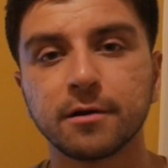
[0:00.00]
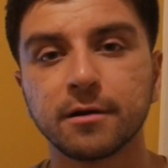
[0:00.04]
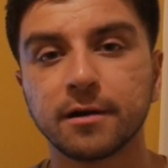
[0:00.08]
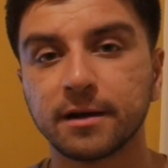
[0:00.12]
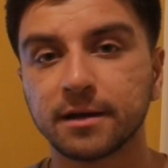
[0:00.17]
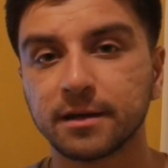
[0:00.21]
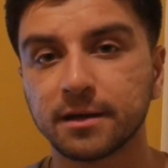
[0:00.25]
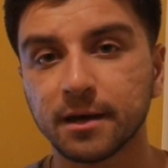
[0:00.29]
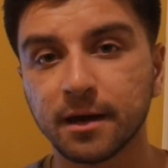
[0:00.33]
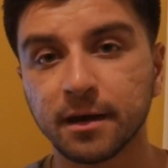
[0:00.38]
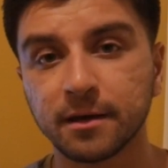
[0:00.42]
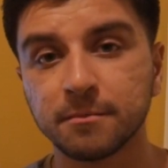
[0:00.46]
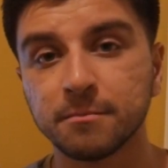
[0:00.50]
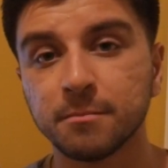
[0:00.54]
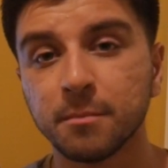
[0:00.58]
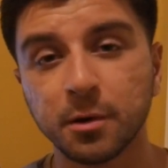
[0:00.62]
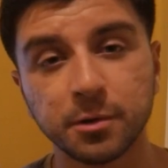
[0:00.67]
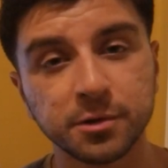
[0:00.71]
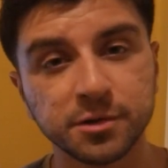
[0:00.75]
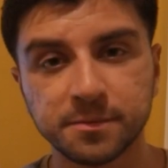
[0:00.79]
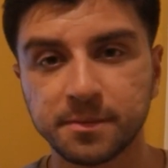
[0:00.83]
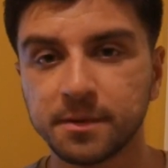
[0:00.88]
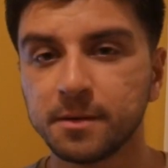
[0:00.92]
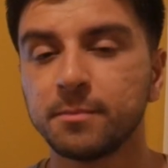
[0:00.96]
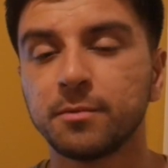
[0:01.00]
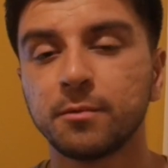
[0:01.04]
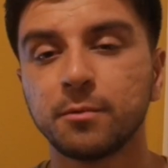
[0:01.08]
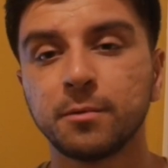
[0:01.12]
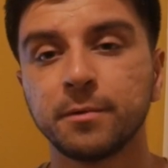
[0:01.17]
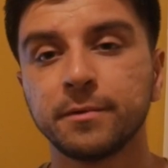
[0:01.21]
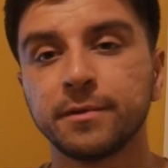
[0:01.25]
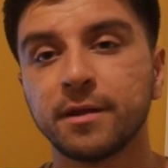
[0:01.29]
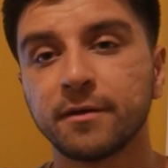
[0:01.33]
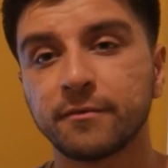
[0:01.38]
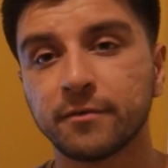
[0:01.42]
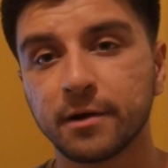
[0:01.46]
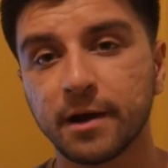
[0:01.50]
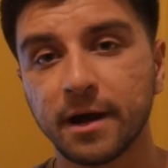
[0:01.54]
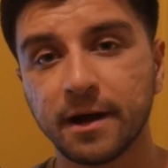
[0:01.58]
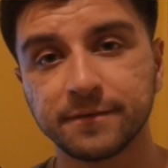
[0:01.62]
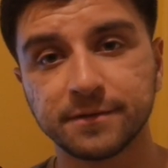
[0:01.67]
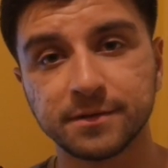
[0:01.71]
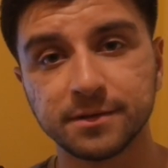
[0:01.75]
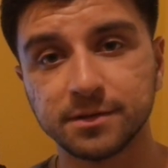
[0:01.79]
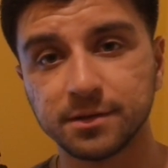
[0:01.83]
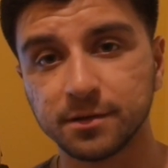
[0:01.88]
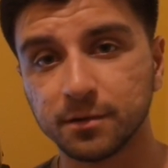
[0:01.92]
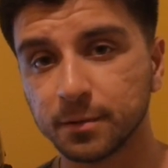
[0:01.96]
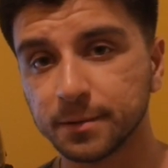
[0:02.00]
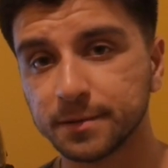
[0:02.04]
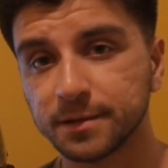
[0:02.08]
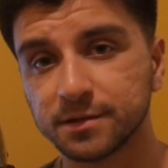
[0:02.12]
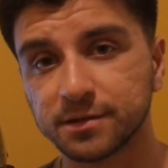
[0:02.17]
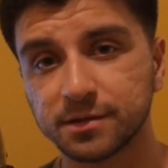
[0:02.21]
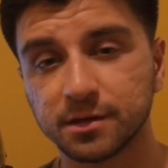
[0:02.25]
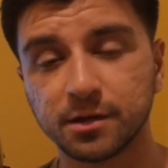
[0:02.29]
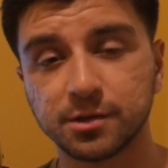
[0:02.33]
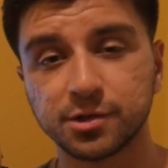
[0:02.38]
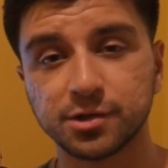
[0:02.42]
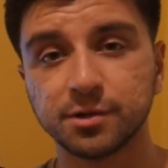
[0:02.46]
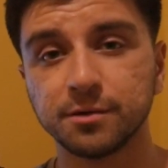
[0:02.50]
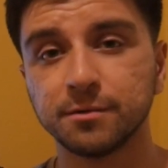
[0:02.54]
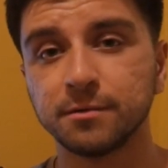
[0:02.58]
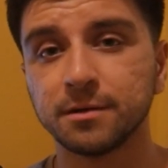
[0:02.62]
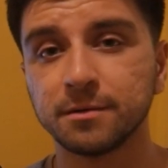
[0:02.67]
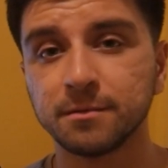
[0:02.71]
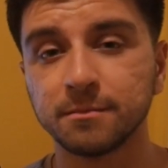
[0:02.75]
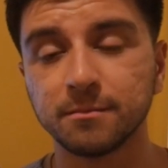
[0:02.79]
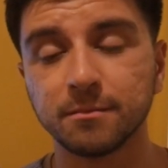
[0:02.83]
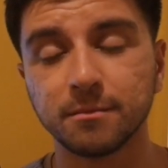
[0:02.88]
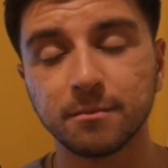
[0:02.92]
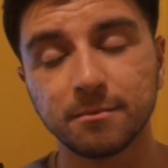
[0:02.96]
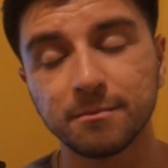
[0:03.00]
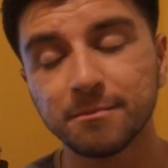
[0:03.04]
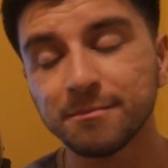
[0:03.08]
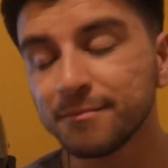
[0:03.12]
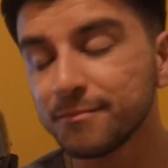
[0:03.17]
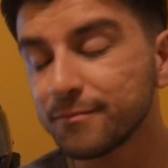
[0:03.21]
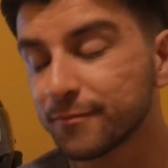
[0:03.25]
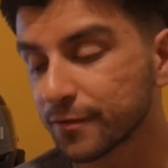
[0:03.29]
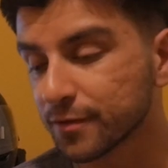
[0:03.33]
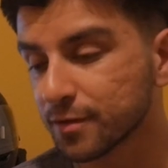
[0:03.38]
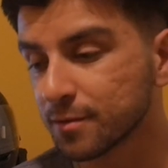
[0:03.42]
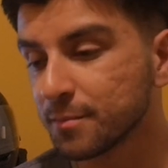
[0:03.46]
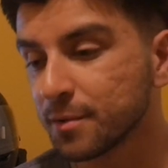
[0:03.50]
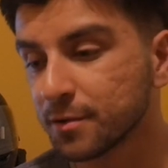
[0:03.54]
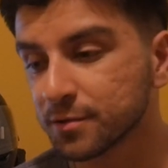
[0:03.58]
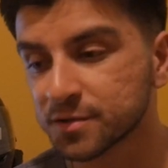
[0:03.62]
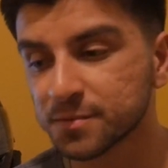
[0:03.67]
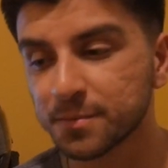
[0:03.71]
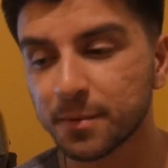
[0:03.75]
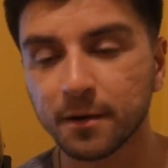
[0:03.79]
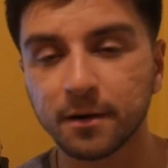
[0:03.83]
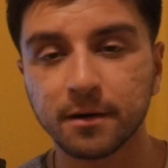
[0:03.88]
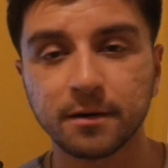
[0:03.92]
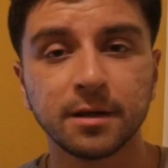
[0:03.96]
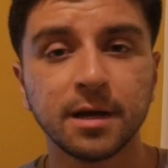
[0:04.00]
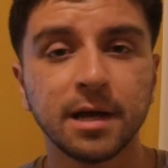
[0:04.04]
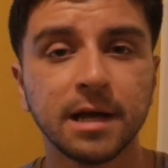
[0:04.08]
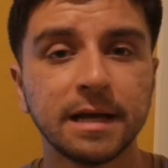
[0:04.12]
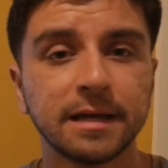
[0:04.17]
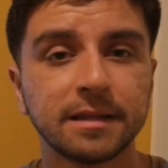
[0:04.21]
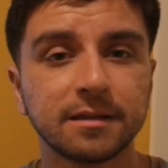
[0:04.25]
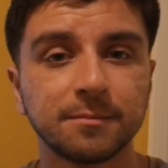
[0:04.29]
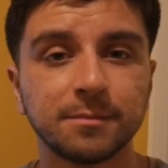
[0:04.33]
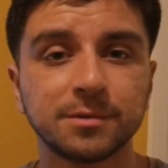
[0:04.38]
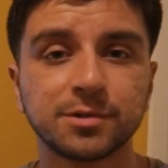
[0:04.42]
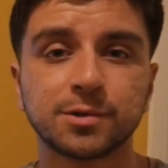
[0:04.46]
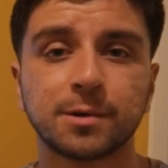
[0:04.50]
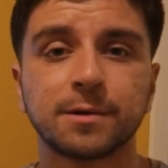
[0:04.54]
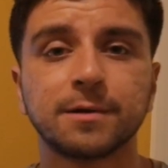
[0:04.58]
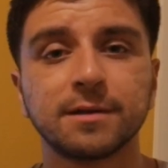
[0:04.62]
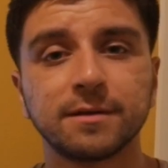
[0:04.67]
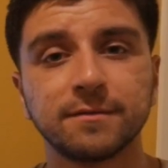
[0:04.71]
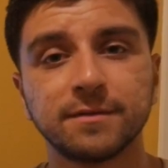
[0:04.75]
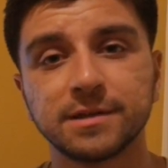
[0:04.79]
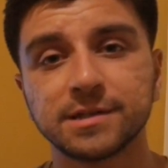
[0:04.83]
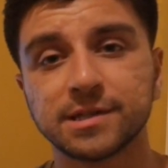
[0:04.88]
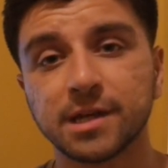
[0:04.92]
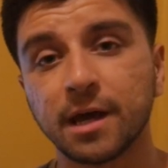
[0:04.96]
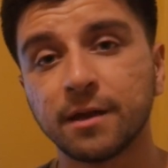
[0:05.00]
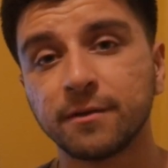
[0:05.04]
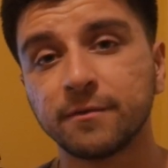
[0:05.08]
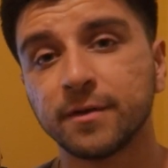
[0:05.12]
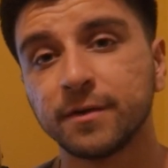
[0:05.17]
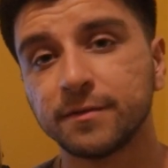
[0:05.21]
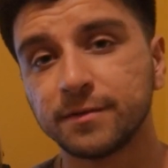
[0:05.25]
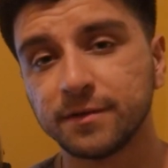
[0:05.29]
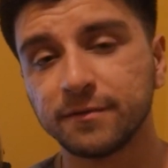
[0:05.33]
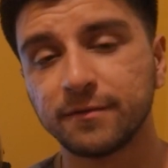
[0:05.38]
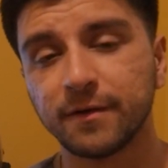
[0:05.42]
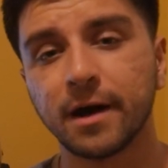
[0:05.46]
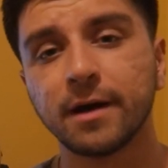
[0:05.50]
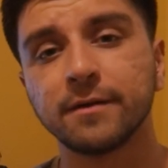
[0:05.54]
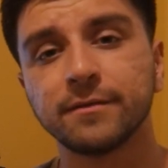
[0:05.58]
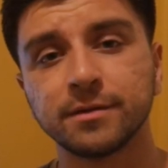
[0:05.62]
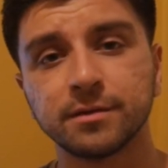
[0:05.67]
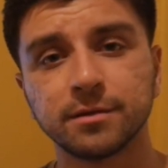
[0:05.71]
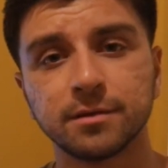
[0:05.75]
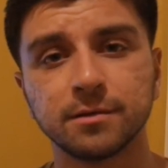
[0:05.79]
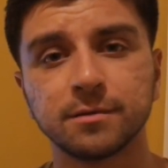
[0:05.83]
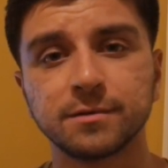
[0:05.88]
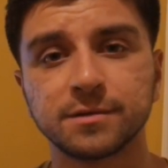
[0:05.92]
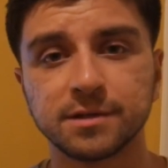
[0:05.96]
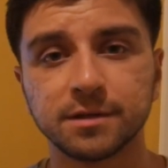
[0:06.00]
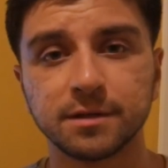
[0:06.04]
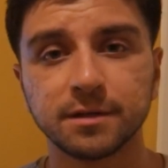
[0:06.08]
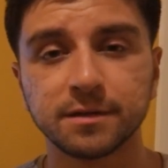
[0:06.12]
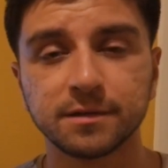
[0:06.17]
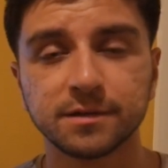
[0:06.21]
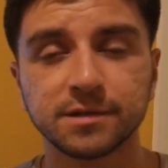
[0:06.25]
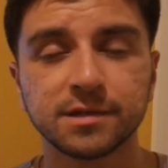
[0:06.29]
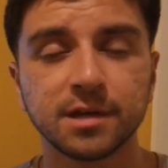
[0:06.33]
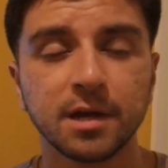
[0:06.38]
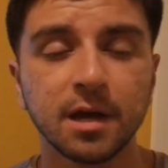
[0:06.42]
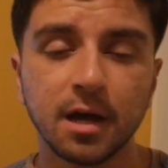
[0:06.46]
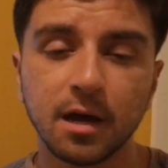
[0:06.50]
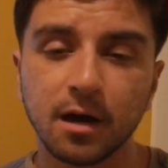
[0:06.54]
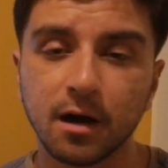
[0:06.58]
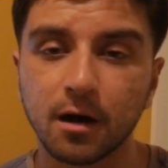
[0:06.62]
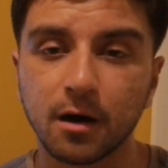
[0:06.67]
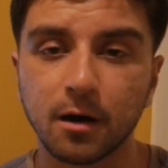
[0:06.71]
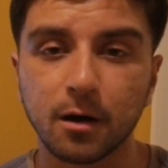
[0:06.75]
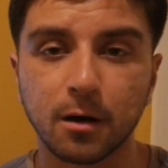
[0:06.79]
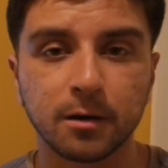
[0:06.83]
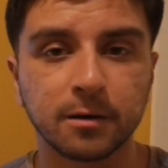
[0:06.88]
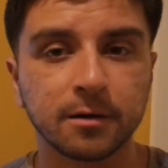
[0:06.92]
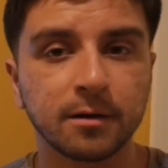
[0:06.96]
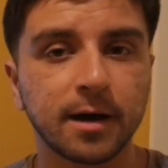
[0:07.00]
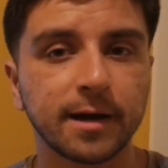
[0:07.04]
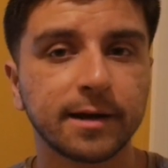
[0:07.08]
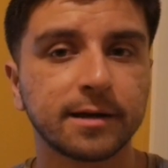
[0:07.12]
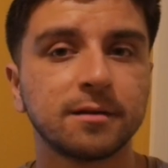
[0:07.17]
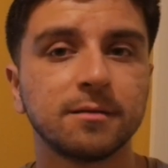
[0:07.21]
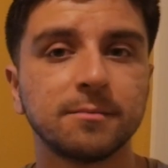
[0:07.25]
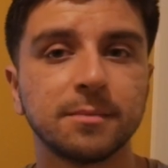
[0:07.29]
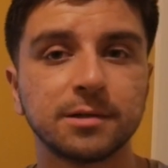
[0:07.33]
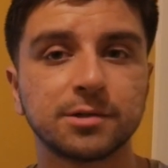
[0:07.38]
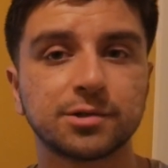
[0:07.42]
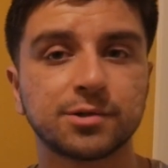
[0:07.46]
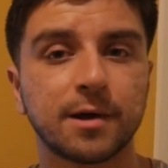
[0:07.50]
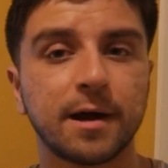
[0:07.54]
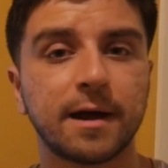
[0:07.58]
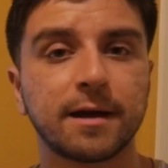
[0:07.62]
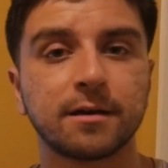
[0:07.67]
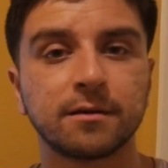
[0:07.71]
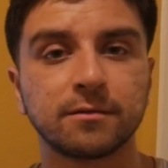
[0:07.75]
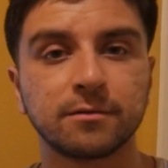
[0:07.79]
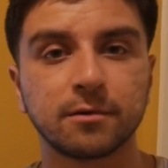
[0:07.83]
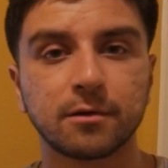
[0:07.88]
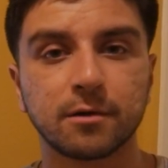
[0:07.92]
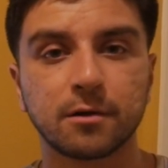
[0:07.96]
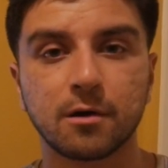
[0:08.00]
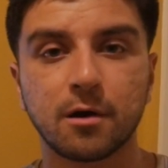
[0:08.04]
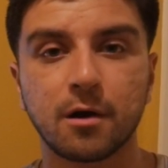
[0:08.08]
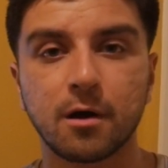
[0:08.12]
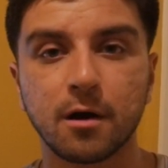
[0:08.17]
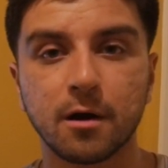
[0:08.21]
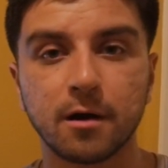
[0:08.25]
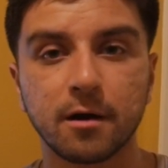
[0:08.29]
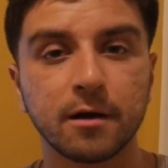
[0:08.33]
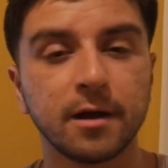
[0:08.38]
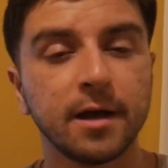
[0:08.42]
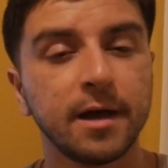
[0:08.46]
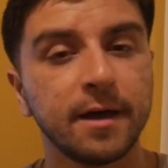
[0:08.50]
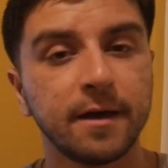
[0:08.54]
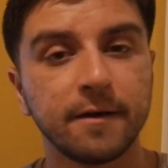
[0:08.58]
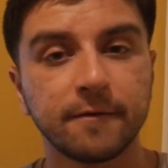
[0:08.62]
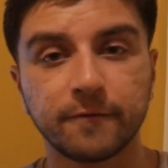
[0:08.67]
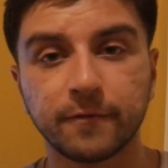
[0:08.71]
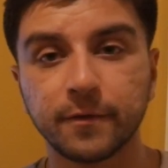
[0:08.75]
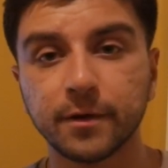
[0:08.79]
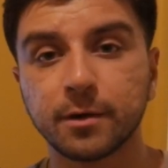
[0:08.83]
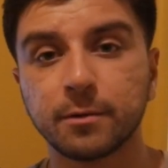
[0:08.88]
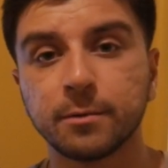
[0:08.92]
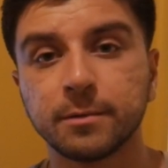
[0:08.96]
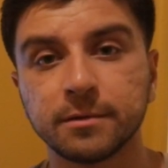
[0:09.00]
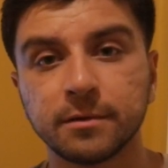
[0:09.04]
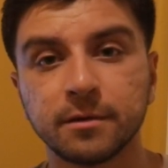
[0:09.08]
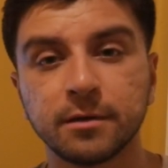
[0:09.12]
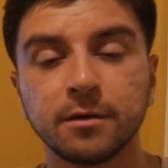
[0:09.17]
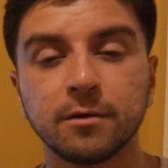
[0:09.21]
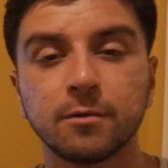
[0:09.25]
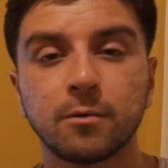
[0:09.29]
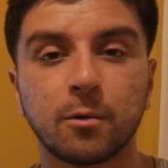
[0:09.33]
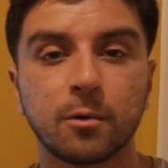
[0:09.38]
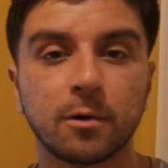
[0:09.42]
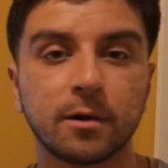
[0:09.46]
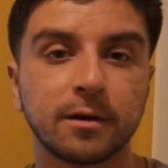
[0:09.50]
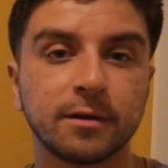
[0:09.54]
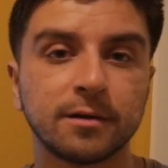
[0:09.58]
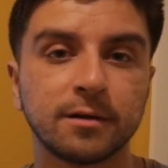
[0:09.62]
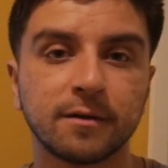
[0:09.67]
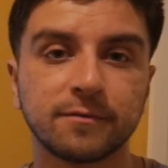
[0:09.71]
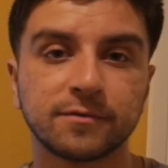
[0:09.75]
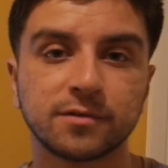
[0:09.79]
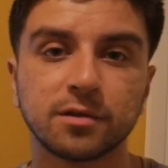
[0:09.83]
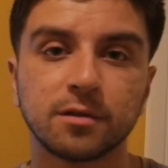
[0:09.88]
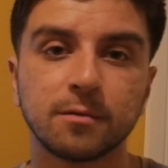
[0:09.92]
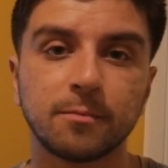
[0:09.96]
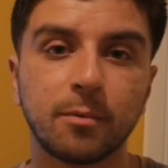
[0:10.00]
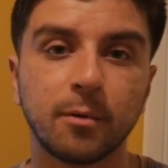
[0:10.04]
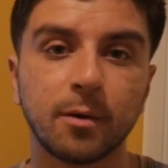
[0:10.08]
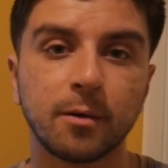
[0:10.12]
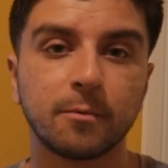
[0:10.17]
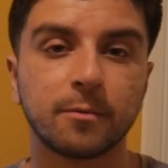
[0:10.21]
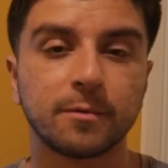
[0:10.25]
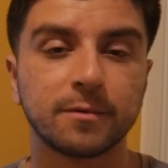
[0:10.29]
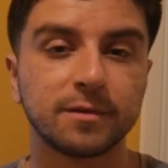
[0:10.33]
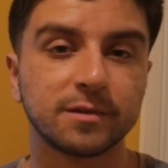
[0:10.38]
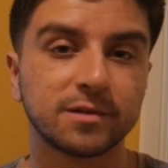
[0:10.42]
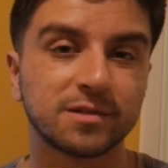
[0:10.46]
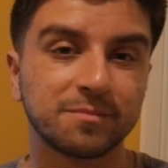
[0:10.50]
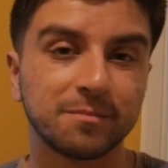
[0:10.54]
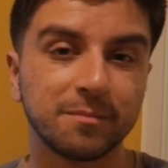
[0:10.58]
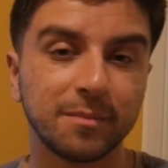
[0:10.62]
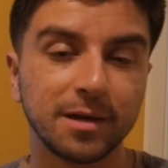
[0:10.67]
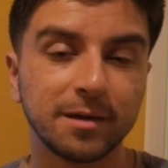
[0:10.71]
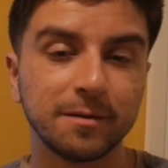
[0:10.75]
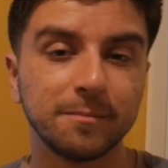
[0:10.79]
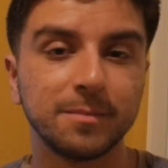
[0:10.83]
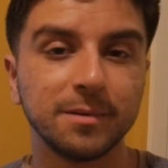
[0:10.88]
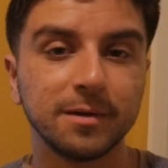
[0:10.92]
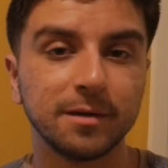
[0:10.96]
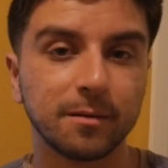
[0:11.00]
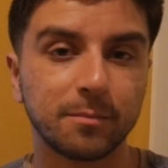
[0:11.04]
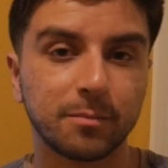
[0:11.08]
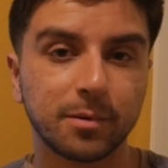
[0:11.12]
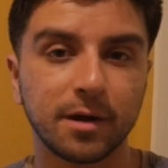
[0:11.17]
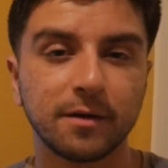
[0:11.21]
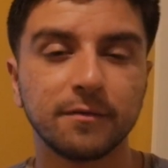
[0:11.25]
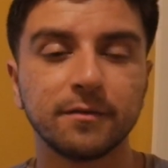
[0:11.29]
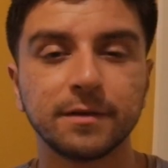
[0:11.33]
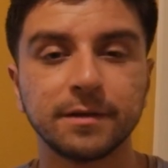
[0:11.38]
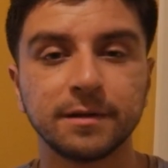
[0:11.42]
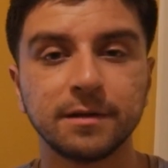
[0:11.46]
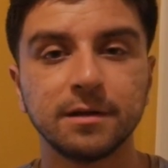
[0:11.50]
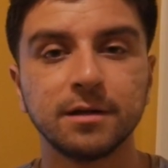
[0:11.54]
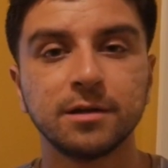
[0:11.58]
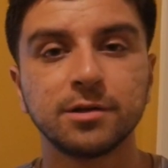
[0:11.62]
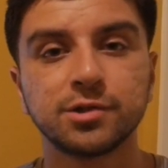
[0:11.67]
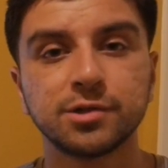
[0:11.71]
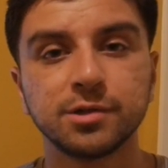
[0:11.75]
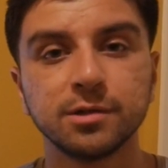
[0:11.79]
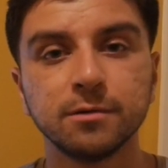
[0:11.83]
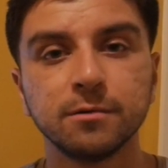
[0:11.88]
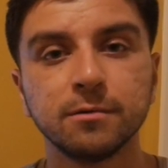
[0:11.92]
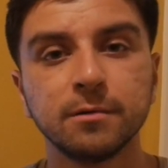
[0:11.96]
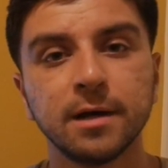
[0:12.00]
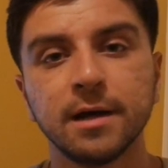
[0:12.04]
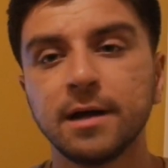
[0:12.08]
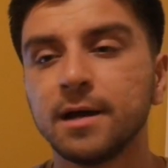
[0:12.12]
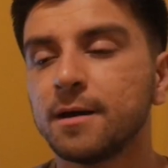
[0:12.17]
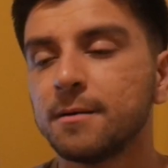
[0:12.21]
Again, most people will never have to deal with this issue, and for the most part, the majority of these N55 enthusiasts are not going to be tracking their car frequently or enough to the point where this may be a prevalent issue.